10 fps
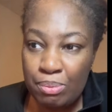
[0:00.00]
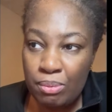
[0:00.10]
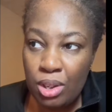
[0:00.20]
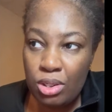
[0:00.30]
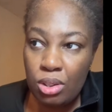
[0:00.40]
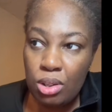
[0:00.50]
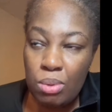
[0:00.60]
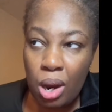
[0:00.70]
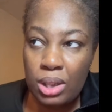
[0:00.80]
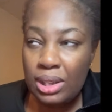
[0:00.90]
So he
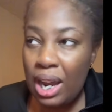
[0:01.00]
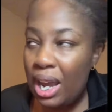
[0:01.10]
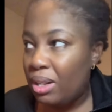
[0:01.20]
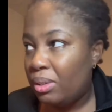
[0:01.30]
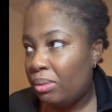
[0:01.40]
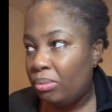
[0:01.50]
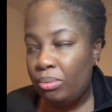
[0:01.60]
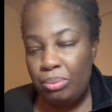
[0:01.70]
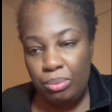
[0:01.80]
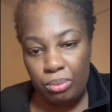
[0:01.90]
walks in the aisle.
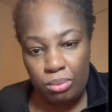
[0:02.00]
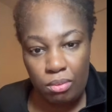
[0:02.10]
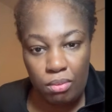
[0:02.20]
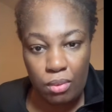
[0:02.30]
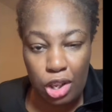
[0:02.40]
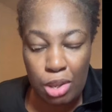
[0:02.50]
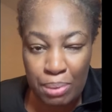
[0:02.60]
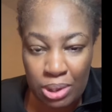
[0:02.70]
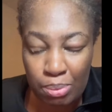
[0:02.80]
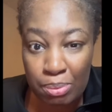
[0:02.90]
He
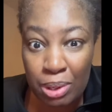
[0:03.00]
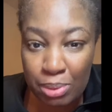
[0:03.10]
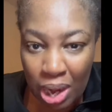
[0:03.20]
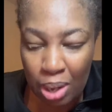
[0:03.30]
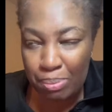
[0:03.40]
picks up some lip chap.